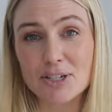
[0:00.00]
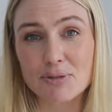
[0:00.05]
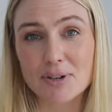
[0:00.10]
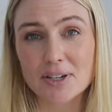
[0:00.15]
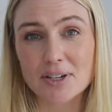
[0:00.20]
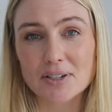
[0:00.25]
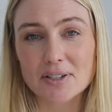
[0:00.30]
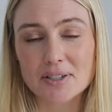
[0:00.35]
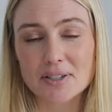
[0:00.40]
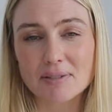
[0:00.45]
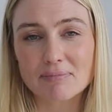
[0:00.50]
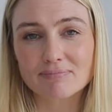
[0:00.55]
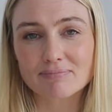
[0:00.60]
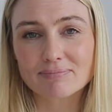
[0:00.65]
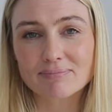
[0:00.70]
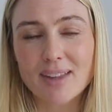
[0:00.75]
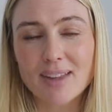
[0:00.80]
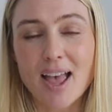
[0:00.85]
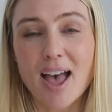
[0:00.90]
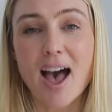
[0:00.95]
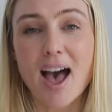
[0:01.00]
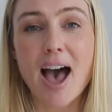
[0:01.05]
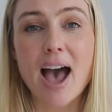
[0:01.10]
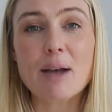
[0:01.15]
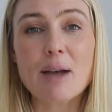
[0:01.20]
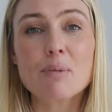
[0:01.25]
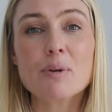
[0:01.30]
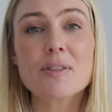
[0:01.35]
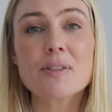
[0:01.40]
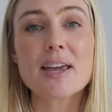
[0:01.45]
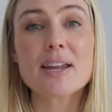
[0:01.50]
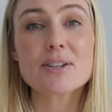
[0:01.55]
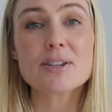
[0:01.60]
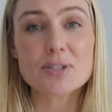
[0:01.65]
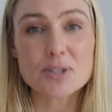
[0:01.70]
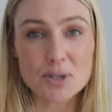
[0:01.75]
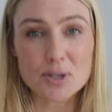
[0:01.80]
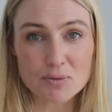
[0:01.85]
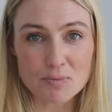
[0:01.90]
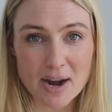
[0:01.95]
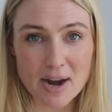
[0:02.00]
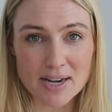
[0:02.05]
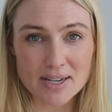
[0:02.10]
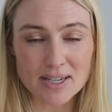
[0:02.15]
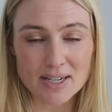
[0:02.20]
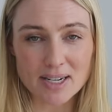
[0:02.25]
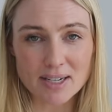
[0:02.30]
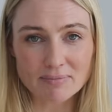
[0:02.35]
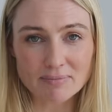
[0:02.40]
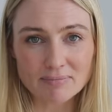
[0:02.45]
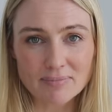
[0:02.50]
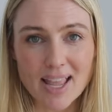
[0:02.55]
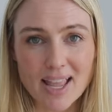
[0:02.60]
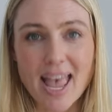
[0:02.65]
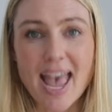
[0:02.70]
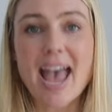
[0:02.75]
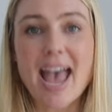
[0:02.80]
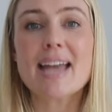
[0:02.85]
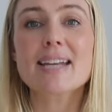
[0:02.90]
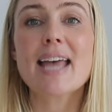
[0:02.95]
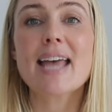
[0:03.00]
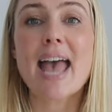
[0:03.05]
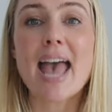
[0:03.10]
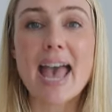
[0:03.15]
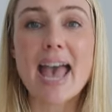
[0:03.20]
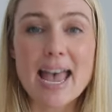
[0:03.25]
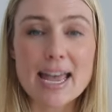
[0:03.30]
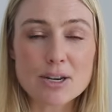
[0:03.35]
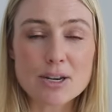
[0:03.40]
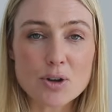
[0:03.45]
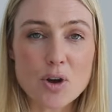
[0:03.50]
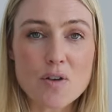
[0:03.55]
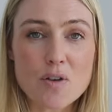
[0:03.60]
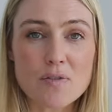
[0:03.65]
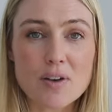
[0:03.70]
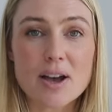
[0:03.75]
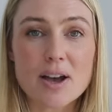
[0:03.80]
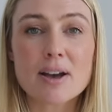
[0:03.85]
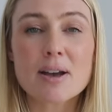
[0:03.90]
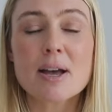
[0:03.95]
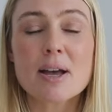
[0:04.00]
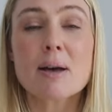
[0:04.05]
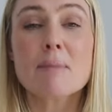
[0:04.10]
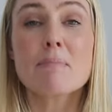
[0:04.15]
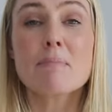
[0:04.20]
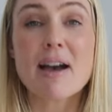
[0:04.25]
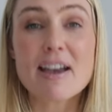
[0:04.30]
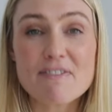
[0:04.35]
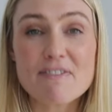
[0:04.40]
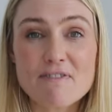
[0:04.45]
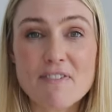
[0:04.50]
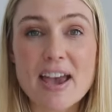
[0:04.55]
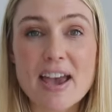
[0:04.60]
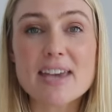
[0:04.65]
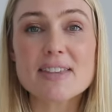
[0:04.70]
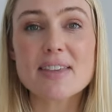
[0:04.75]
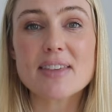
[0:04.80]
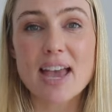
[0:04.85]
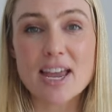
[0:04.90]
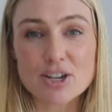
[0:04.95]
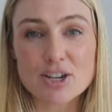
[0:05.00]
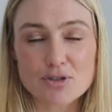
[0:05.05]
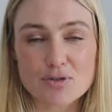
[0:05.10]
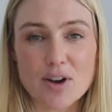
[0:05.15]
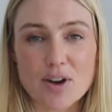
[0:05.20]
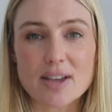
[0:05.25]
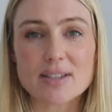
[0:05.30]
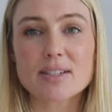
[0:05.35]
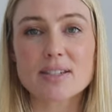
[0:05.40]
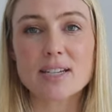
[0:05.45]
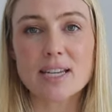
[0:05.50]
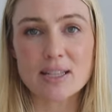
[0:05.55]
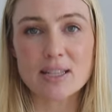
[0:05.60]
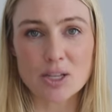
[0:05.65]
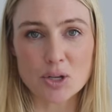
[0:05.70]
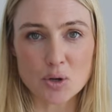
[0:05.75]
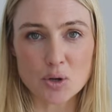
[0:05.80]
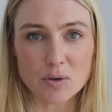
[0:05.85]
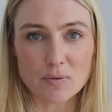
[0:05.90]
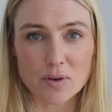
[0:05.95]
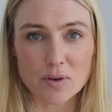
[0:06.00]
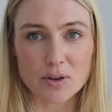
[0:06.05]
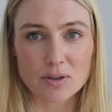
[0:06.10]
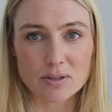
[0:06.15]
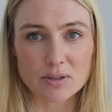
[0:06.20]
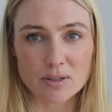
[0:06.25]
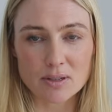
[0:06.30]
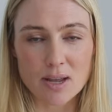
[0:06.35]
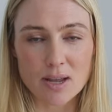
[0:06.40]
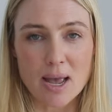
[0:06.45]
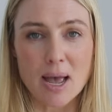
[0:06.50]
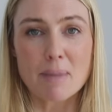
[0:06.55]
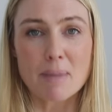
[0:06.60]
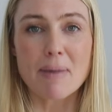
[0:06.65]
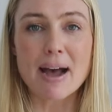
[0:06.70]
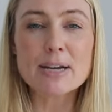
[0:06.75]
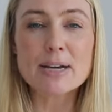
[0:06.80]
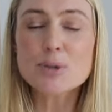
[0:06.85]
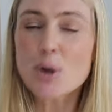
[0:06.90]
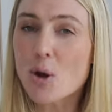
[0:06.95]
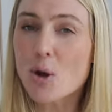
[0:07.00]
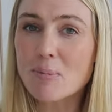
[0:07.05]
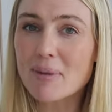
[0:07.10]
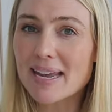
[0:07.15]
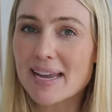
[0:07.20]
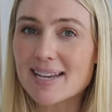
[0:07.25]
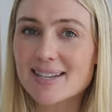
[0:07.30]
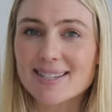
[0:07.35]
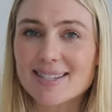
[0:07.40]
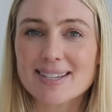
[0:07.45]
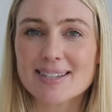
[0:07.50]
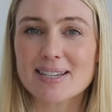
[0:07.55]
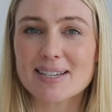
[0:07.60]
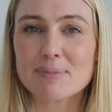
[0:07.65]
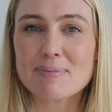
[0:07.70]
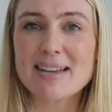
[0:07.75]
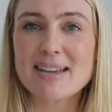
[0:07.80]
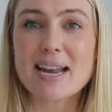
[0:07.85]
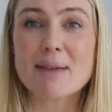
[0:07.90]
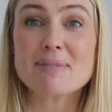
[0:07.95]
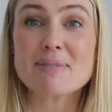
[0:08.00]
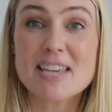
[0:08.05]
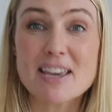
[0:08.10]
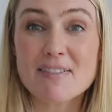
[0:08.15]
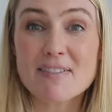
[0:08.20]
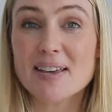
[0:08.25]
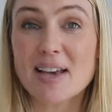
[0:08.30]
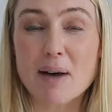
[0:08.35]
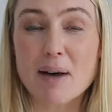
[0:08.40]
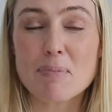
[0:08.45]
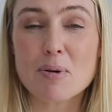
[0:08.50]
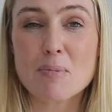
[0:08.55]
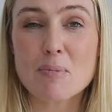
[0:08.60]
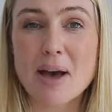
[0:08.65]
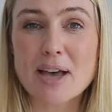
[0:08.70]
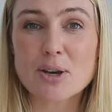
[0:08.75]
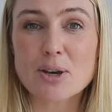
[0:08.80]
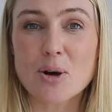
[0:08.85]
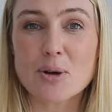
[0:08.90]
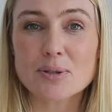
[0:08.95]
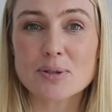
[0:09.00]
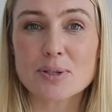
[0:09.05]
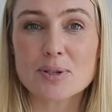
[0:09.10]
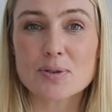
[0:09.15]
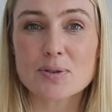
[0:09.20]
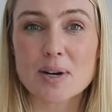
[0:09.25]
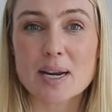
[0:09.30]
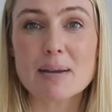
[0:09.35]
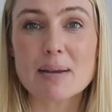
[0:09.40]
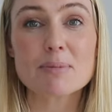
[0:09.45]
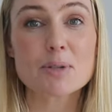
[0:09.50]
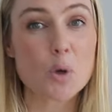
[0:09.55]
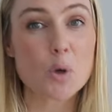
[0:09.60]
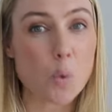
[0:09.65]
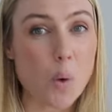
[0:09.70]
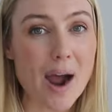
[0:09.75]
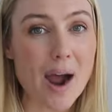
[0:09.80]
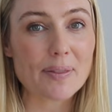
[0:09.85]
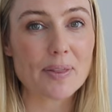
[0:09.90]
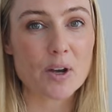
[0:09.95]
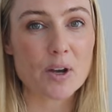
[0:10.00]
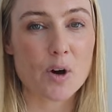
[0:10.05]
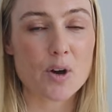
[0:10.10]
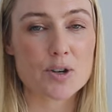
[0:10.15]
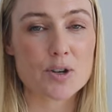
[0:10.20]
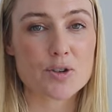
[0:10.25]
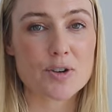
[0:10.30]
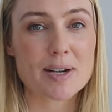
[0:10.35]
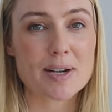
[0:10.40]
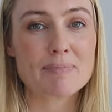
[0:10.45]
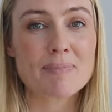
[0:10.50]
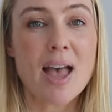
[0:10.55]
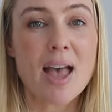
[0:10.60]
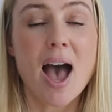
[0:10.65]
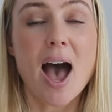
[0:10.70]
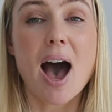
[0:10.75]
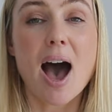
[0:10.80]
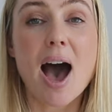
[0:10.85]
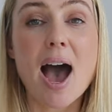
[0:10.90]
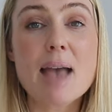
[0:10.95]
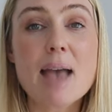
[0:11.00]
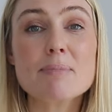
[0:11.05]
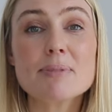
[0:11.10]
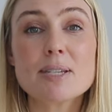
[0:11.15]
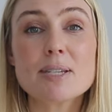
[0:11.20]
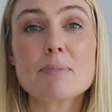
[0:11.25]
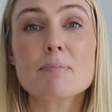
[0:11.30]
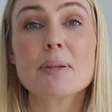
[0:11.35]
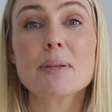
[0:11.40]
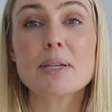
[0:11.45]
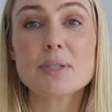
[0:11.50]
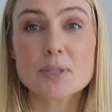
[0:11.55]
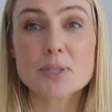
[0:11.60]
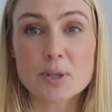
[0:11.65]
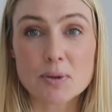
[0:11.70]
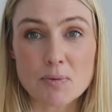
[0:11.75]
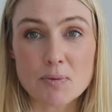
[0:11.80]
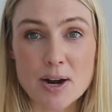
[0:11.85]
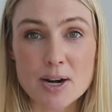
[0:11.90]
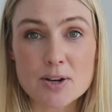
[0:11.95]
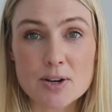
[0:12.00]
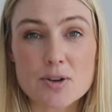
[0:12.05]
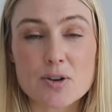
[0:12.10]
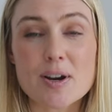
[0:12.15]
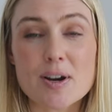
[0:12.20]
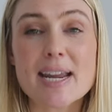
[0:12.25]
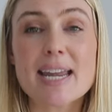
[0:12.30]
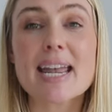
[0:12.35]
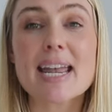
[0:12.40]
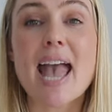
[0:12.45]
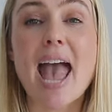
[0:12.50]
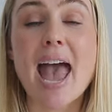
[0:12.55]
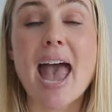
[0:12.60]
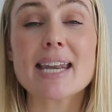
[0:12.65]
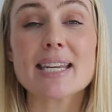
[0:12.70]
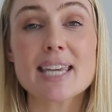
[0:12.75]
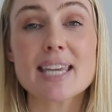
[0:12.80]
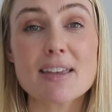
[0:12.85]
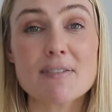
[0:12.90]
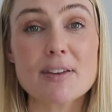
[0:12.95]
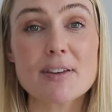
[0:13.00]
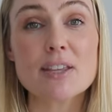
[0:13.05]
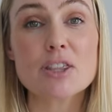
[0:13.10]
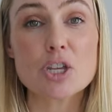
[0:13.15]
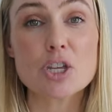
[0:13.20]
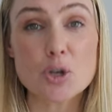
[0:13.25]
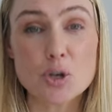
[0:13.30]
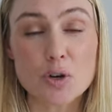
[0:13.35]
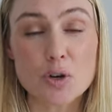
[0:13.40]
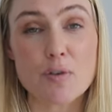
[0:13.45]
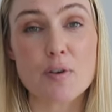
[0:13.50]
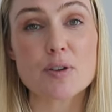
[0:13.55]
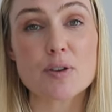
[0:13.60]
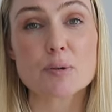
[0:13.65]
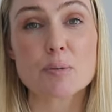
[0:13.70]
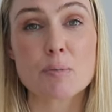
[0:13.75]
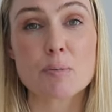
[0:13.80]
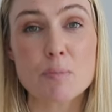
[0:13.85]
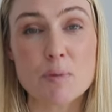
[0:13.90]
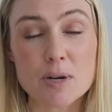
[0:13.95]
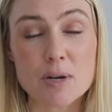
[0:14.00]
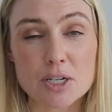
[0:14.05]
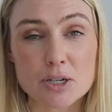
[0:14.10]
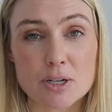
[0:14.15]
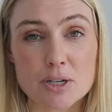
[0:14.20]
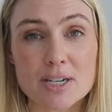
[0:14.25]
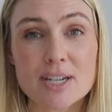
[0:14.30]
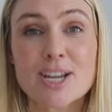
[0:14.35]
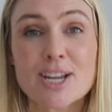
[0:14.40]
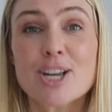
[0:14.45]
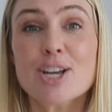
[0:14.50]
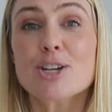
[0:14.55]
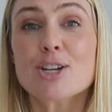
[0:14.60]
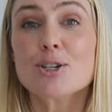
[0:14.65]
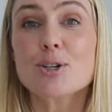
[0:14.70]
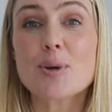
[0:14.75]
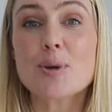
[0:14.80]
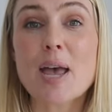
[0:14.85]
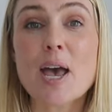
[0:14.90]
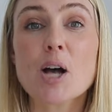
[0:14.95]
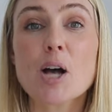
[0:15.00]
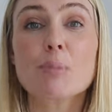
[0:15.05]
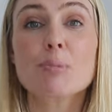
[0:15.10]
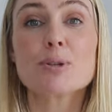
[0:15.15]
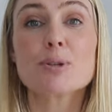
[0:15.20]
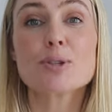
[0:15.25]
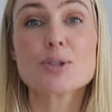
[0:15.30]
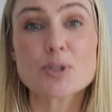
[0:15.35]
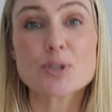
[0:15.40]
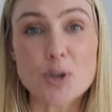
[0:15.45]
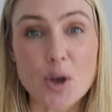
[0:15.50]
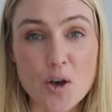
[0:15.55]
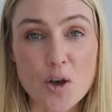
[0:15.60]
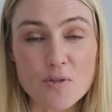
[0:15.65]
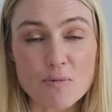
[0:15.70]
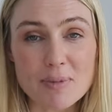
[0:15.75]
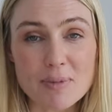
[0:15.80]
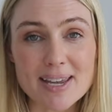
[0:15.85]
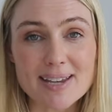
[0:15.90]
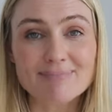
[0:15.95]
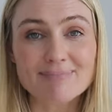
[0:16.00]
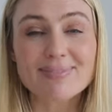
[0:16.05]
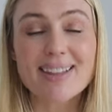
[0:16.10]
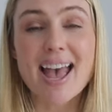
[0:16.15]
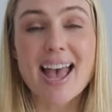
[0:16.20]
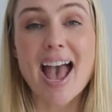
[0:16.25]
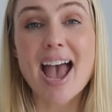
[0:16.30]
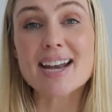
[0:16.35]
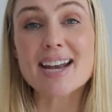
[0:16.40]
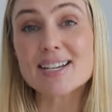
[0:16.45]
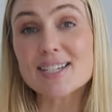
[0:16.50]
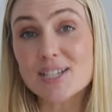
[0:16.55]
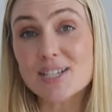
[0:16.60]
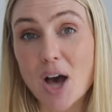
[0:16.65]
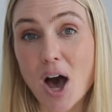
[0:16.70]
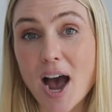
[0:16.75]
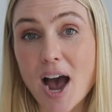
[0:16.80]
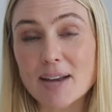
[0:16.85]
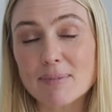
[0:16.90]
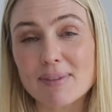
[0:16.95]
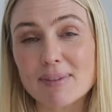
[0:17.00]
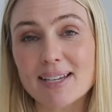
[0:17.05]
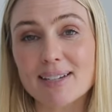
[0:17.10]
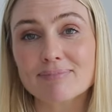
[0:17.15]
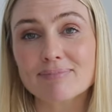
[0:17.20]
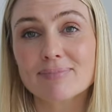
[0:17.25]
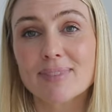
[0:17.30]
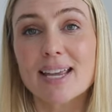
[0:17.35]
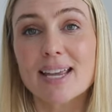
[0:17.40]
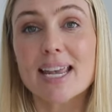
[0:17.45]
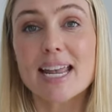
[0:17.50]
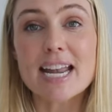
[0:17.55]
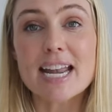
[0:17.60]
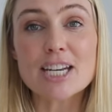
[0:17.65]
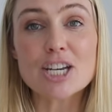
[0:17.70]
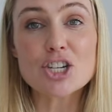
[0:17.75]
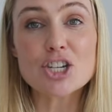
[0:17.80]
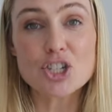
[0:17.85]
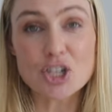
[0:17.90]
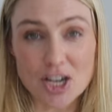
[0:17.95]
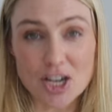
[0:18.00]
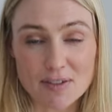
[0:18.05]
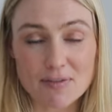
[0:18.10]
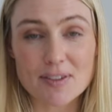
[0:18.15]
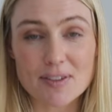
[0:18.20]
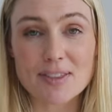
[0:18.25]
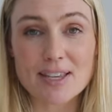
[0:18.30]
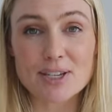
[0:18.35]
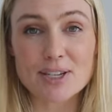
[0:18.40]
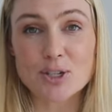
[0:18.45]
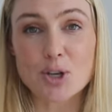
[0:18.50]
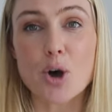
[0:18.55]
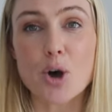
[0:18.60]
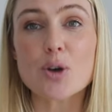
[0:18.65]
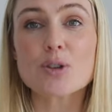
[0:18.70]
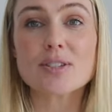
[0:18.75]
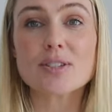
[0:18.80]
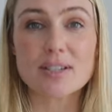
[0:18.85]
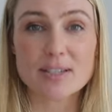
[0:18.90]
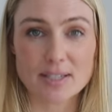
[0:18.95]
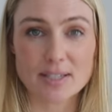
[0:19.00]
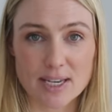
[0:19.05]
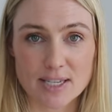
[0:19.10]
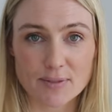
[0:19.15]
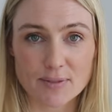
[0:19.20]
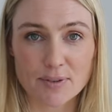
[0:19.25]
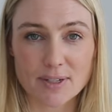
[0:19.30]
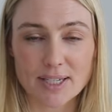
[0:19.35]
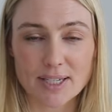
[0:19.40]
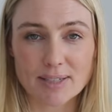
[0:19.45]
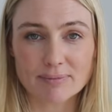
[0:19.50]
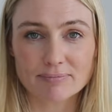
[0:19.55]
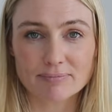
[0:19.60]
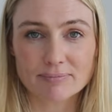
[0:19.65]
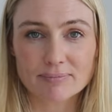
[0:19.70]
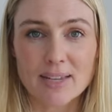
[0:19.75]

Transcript: triggers. I will then surrender and hand over my faith and trust in the universe. By no means does this mean I'm giving up on my goals and dreams, quite the contrary. I am simply surrendering and giving the universe permission to help serve me and guide me in achieving these goals successfully.